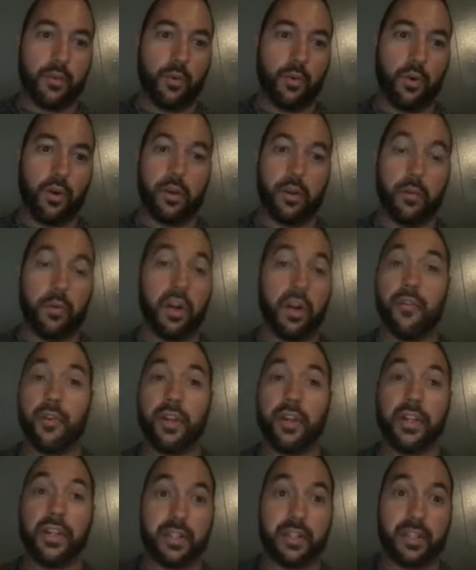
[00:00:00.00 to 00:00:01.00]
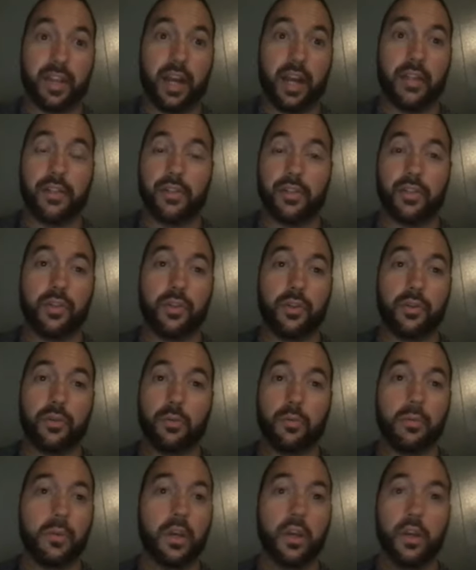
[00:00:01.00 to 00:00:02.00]
work. Whatever he decides to do,
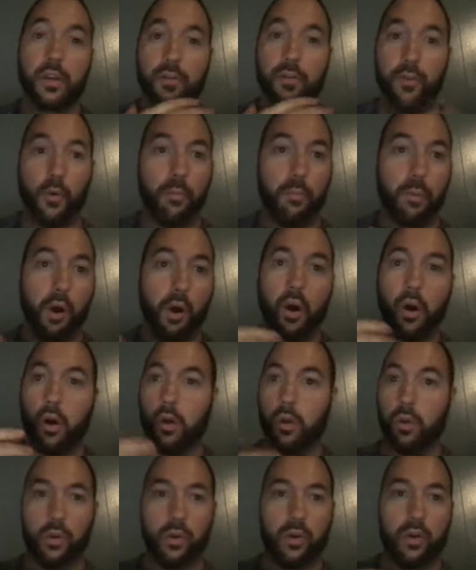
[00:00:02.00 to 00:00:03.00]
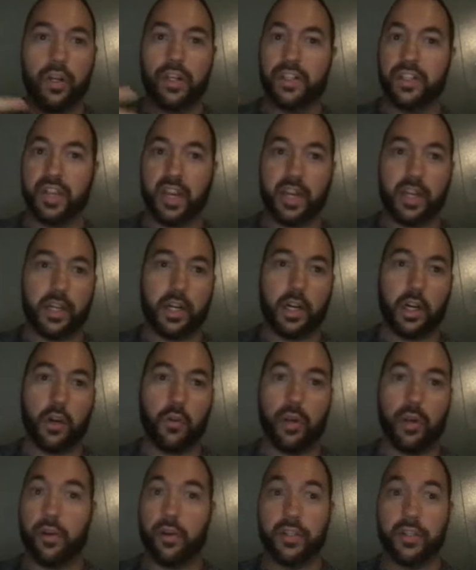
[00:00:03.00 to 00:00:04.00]
football or his second
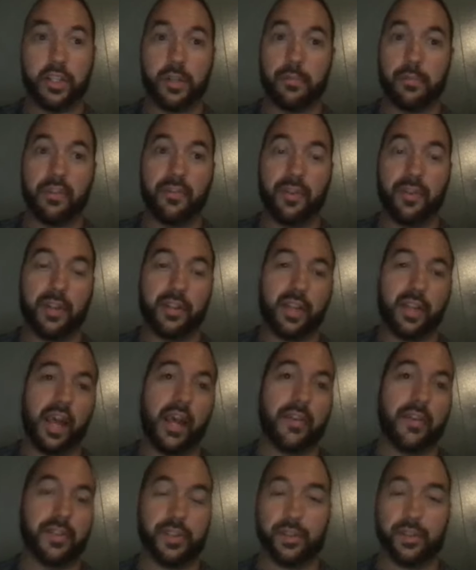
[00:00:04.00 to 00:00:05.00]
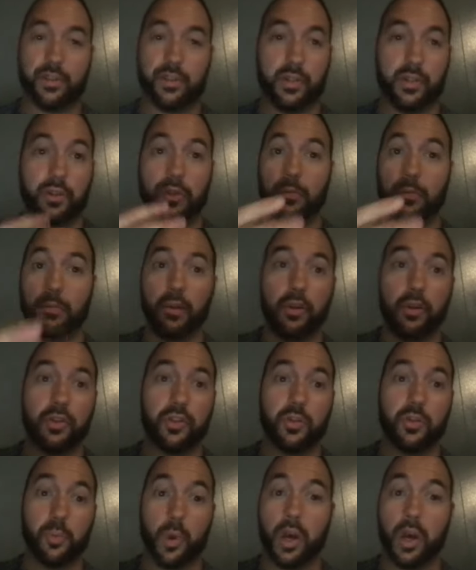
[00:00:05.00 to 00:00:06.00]
career, he's going to be fantastic. There's other players
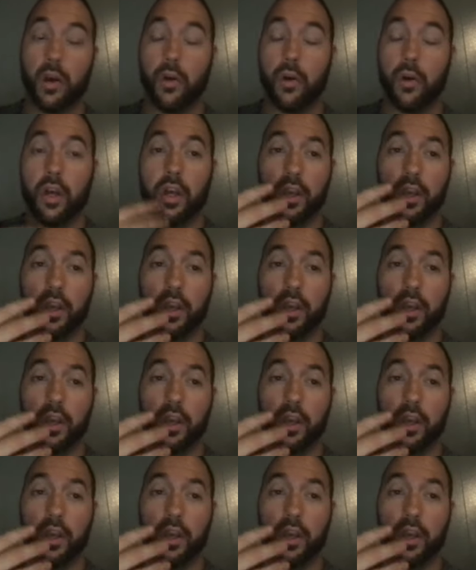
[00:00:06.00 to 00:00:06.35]
as well.